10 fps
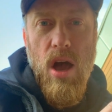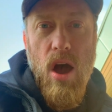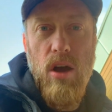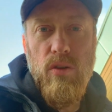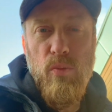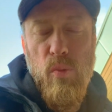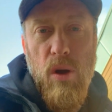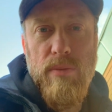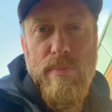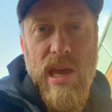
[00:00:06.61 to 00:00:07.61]
on
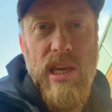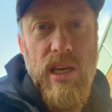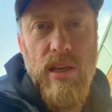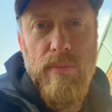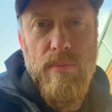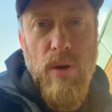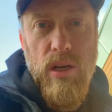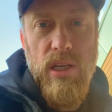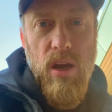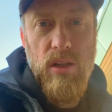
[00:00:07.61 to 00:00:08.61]
what making
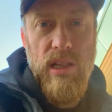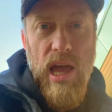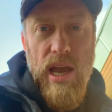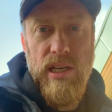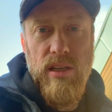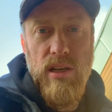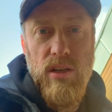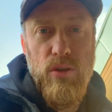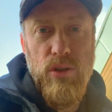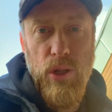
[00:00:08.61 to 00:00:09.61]
money online
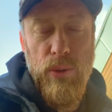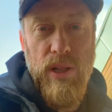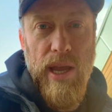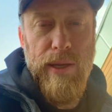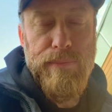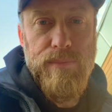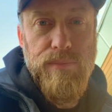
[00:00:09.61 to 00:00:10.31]
could look like.